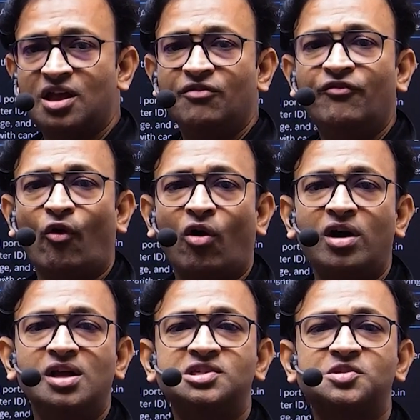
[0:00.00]
for
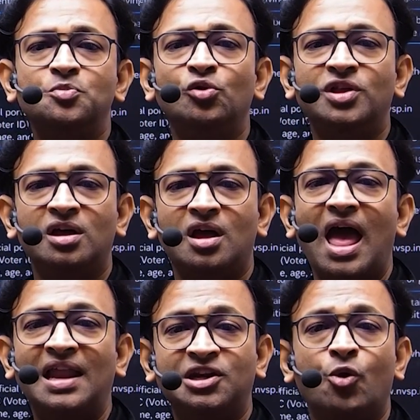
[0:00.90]
smoother
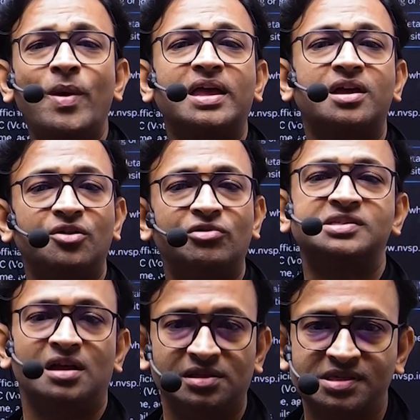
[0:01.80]
and quick
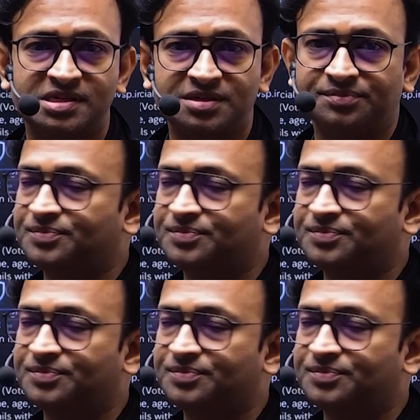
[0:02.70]
results.